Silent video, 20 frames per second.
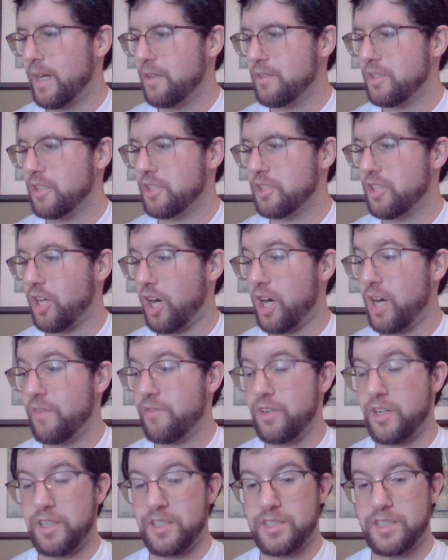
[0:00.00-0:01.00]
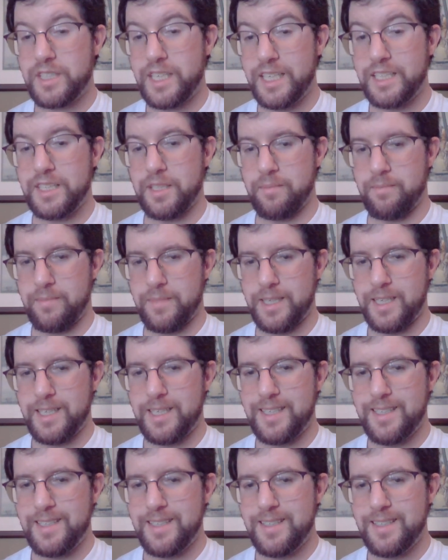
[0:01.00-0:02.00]
It's the start of a schism
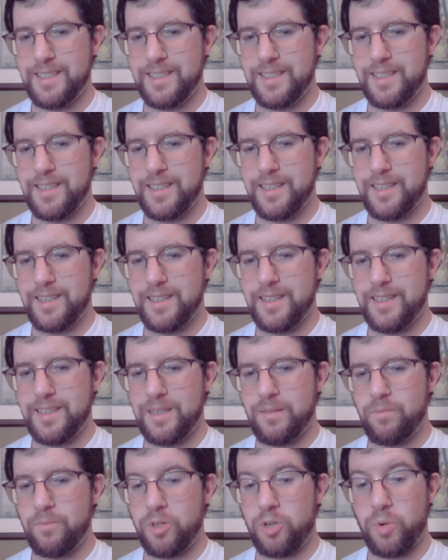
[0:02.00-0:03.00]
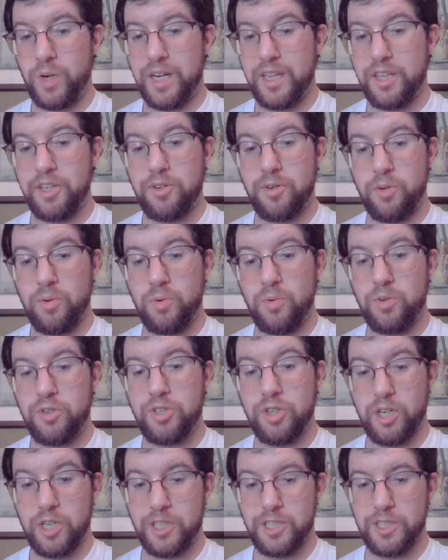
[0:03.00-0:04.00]
between the two
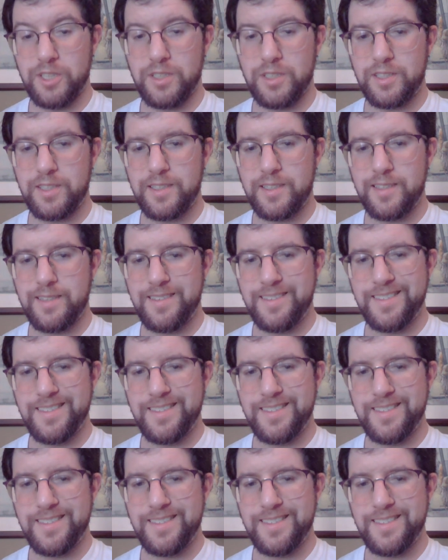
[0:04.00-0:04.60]
churches,